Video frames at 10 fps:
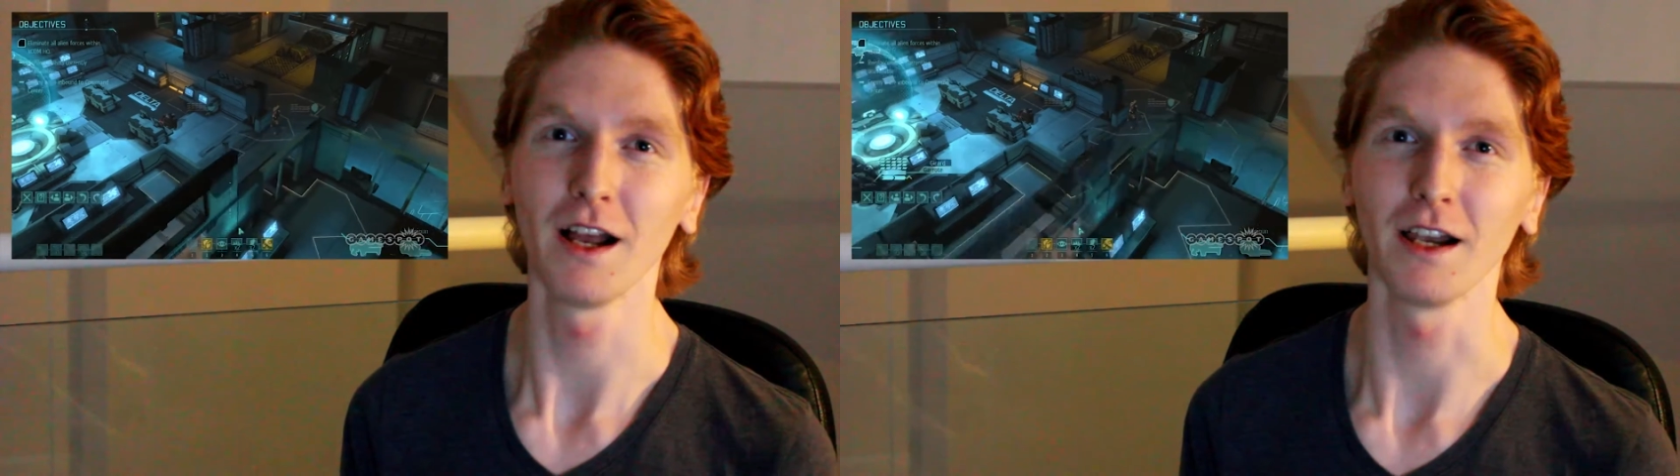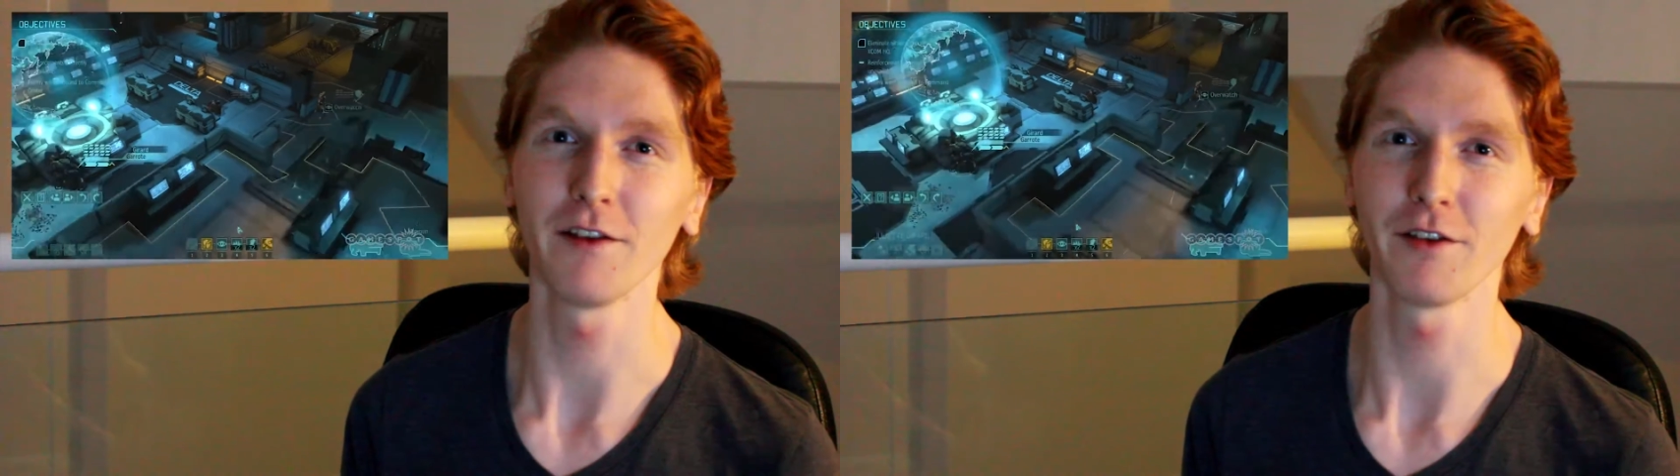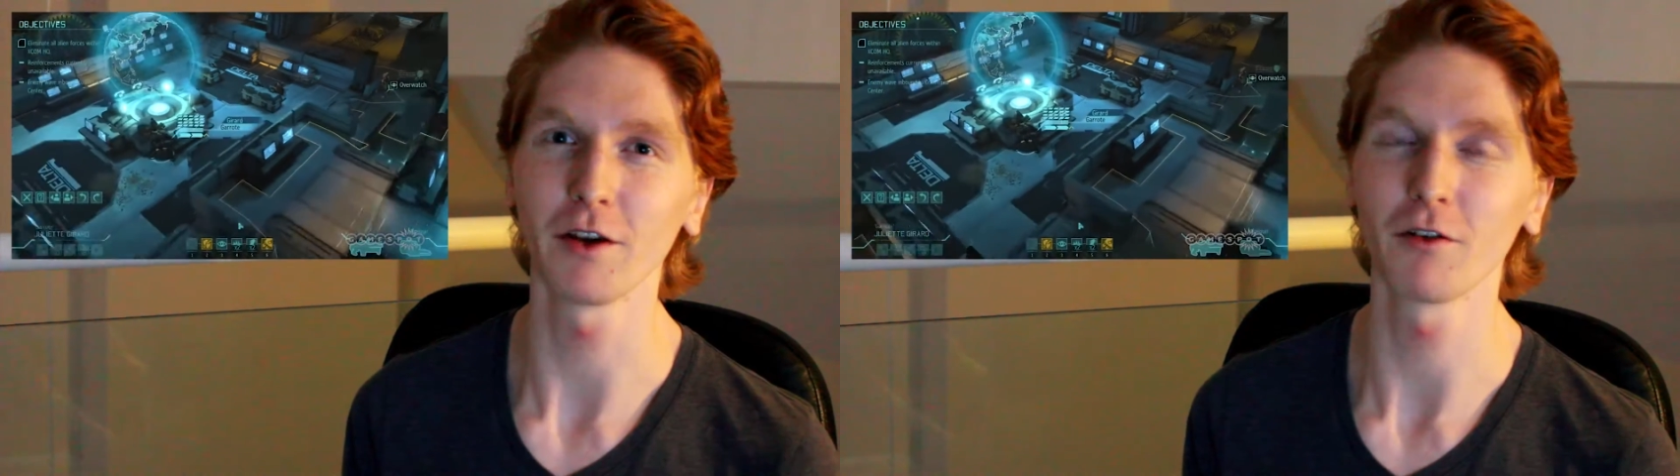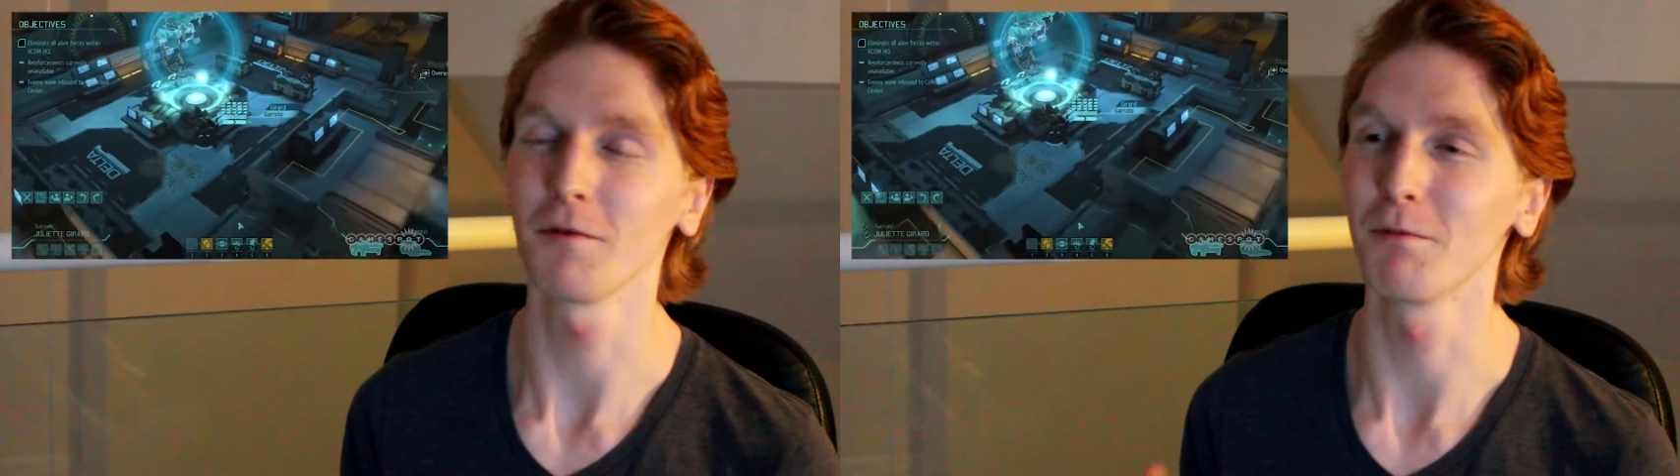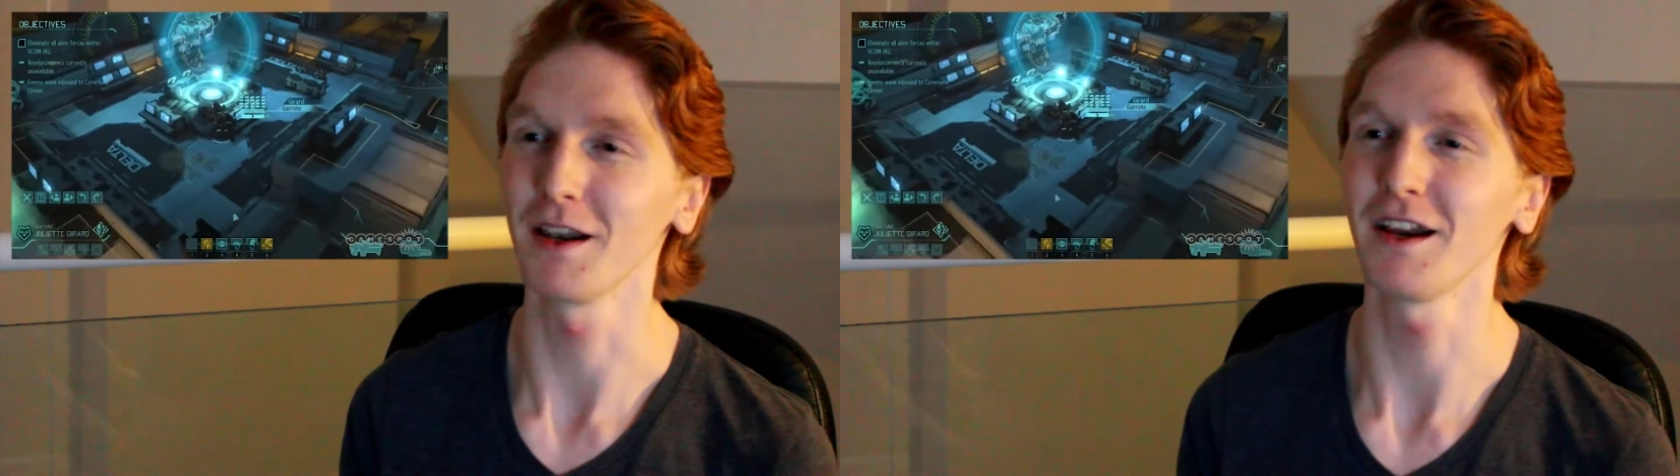leaving you
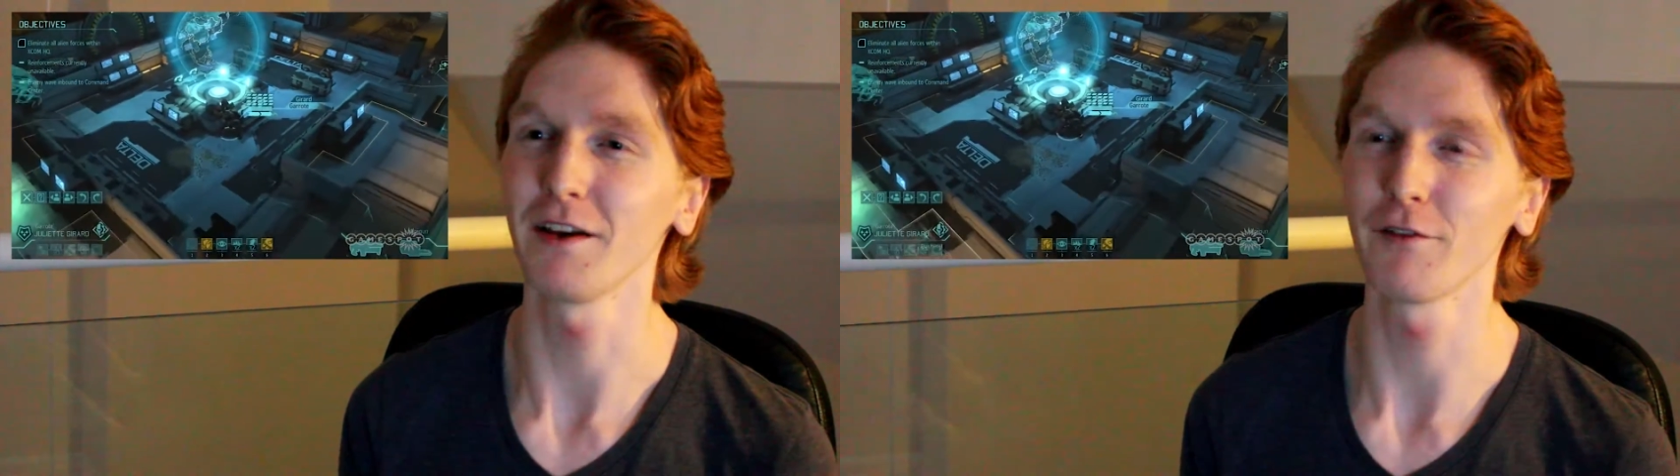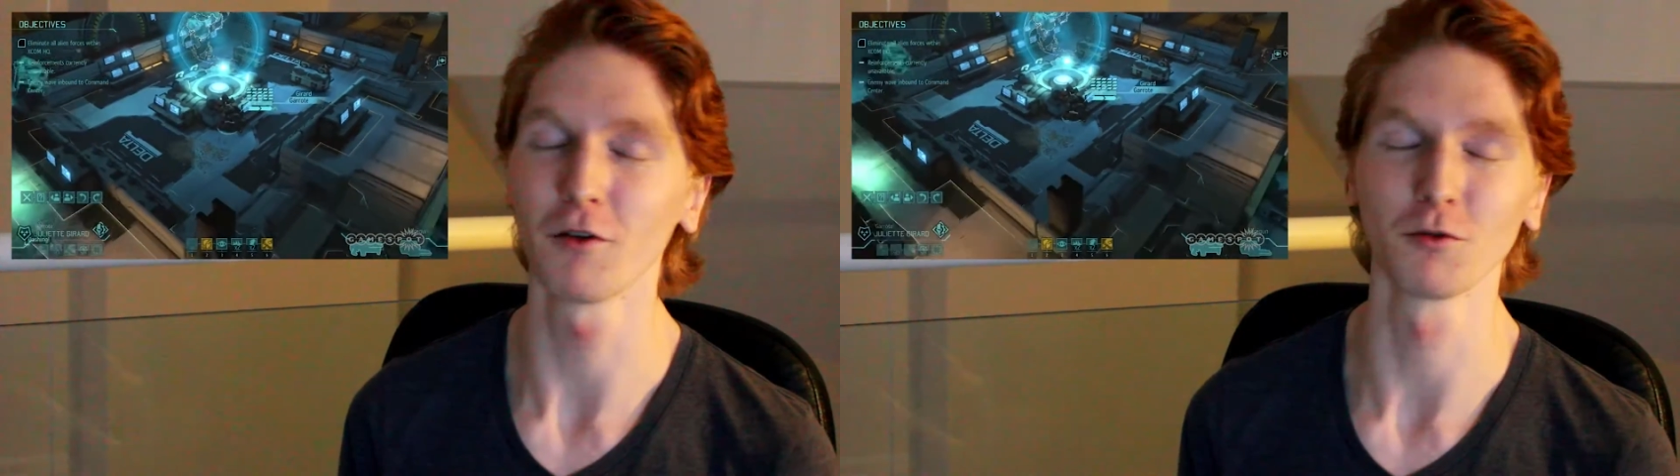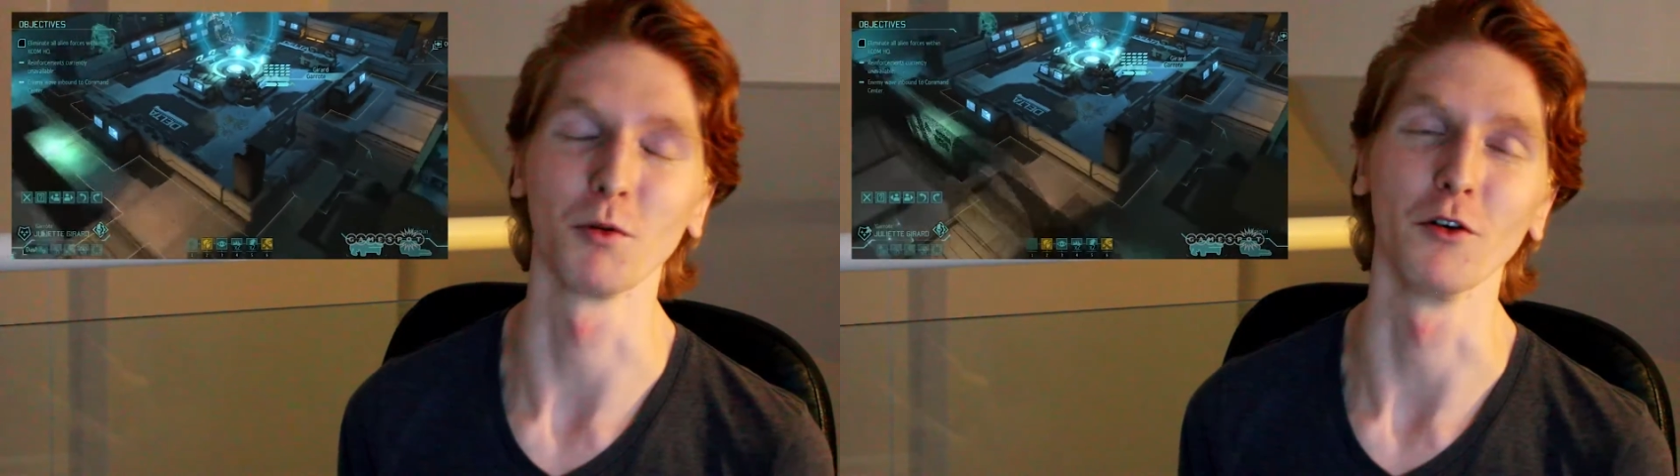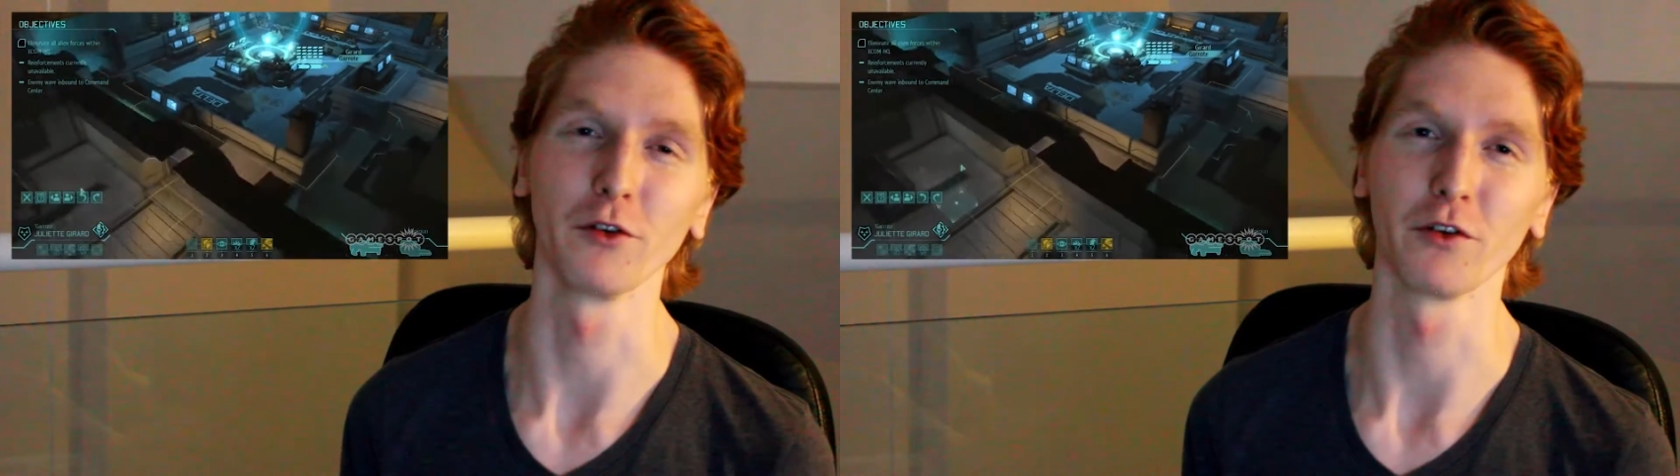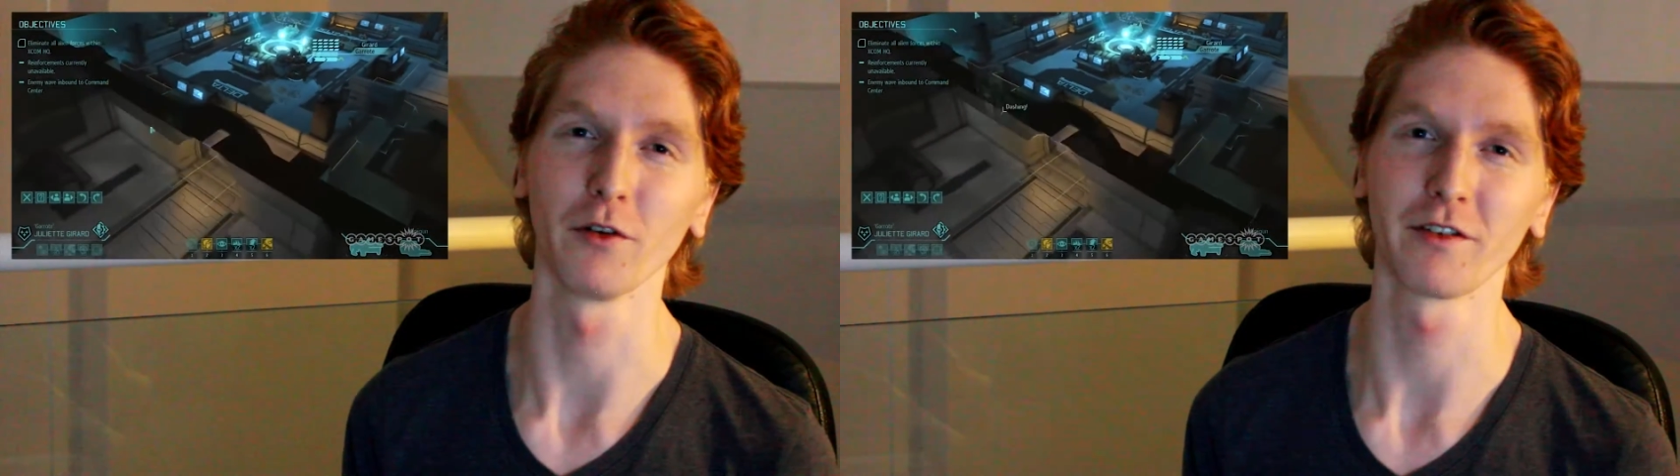completely vulnerable
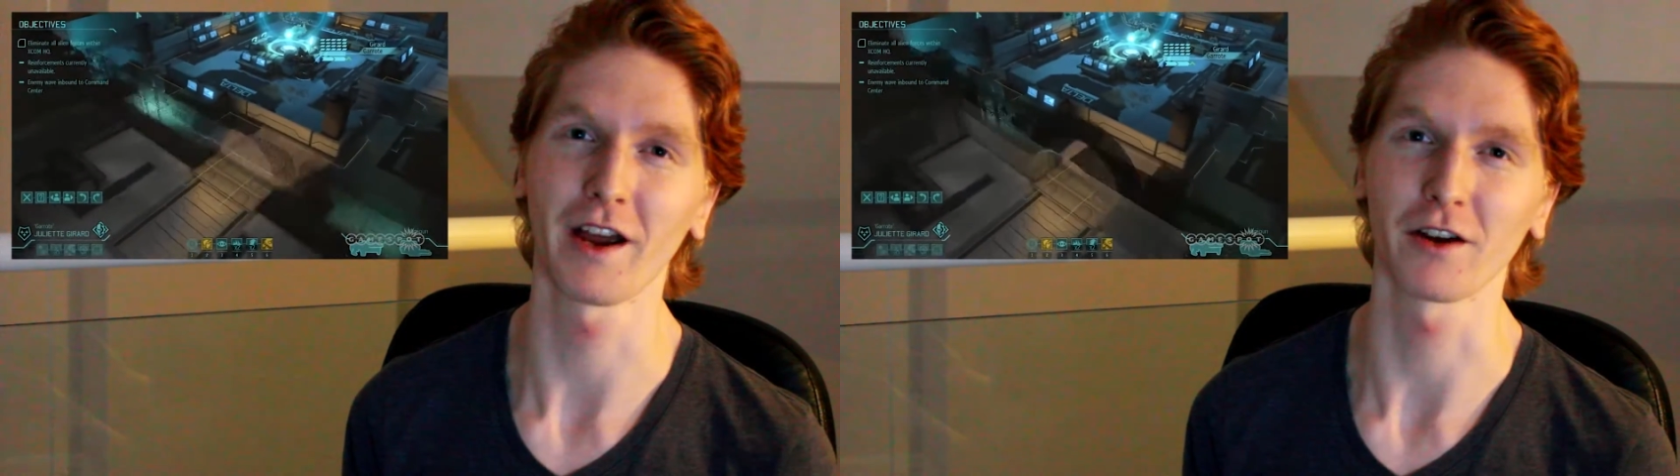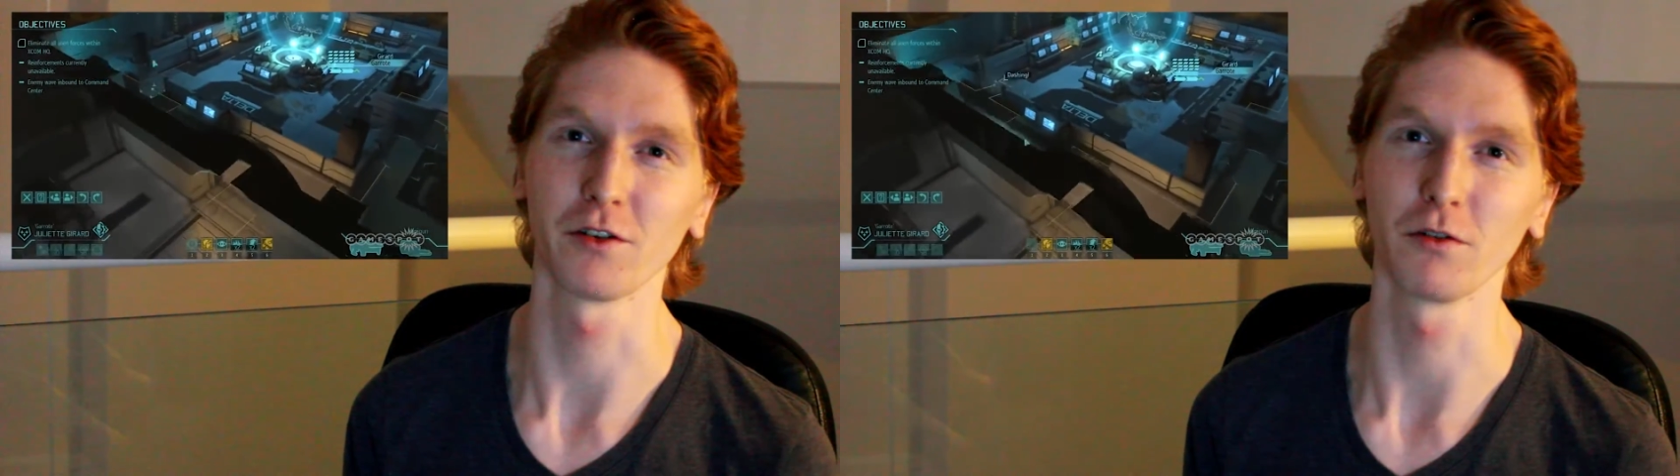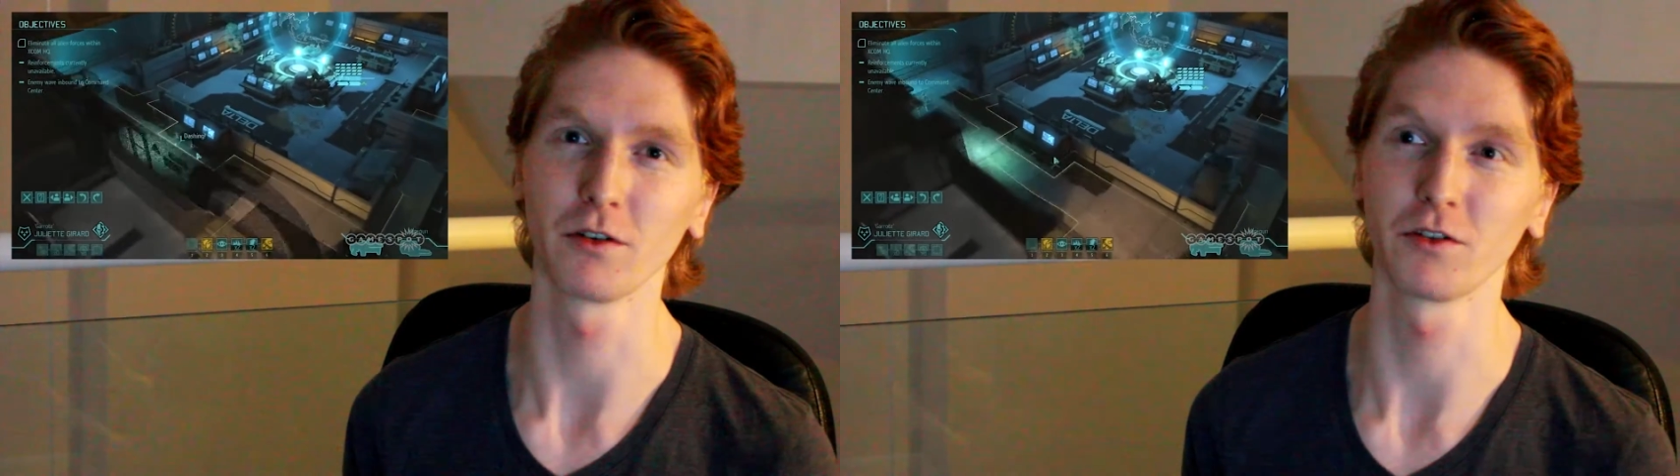to attacks you